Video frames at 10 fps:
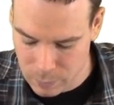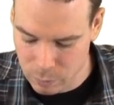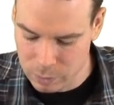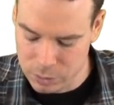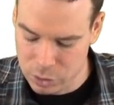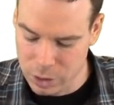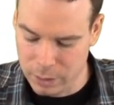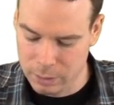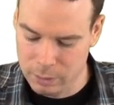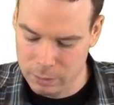Now let's
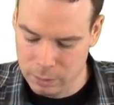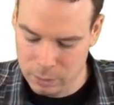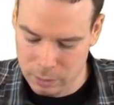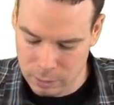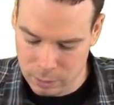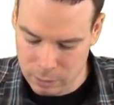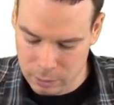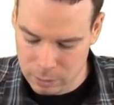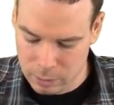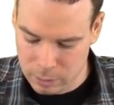check.
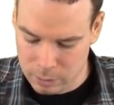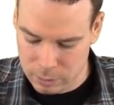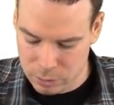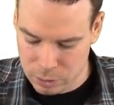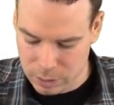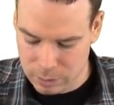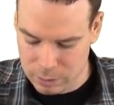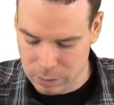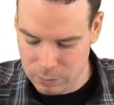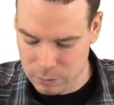Let's check to
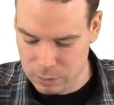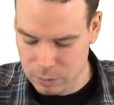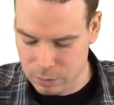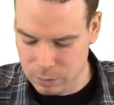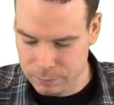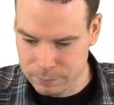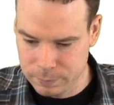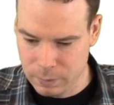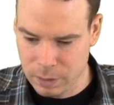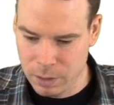see if it's a circle.
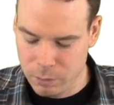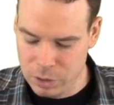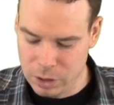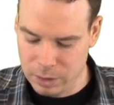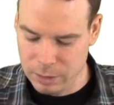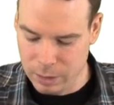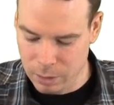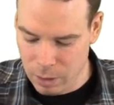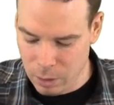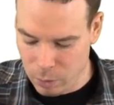How do we check that?
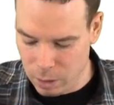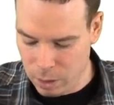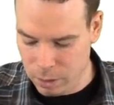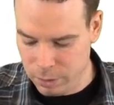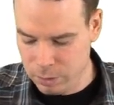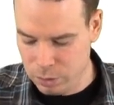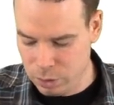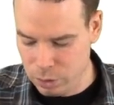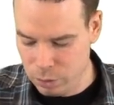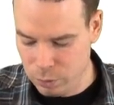Well, R is
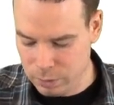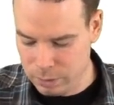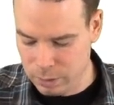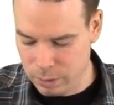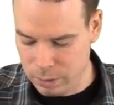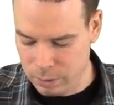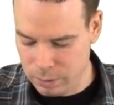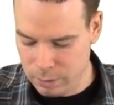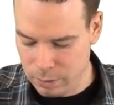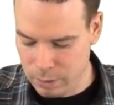2 sine
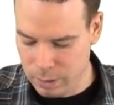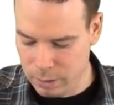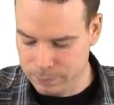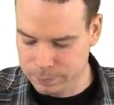theta.